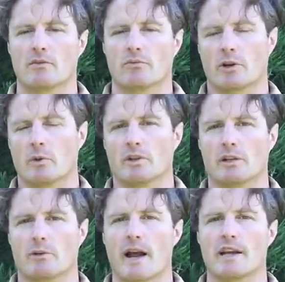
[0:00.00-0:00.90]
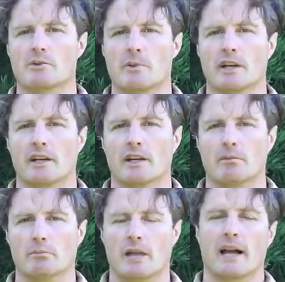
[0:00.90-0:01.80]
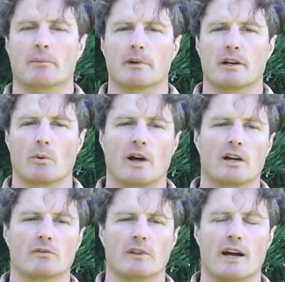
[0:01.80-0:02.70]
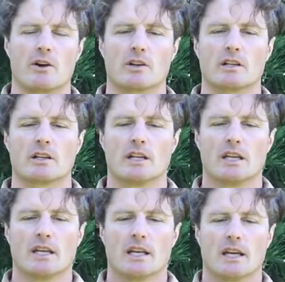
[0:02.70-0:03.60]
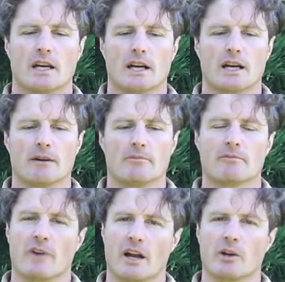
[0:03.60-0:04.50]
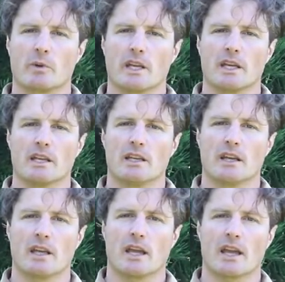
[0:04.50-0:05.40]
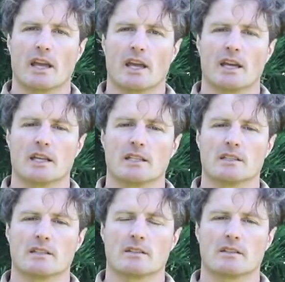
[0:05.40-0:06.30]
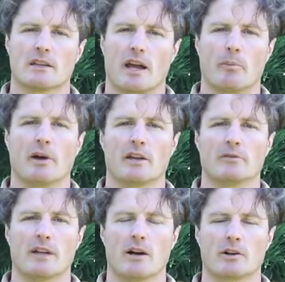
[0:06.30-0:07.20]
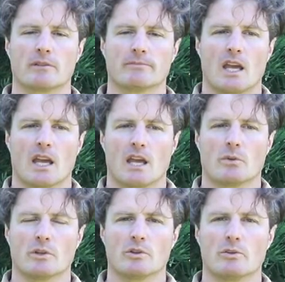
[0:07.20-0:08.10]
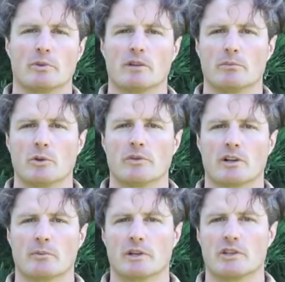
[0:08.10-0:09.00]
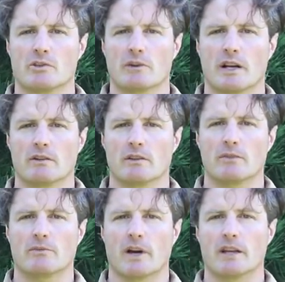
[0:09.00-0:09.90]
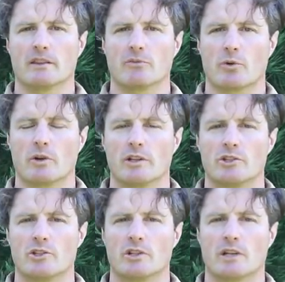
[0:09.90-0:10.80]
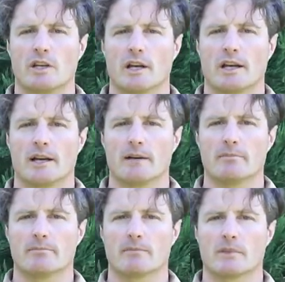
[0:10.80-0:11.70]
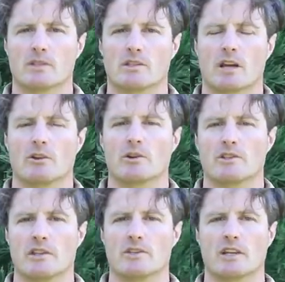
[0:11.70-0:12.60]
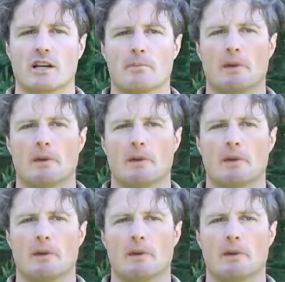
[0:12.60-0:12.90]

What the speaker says: frequently raspberry, blackberry, wildflower, fireweed, and alpine flower. And we do a bit of moving our bees around to find the forage. It's not always easy to come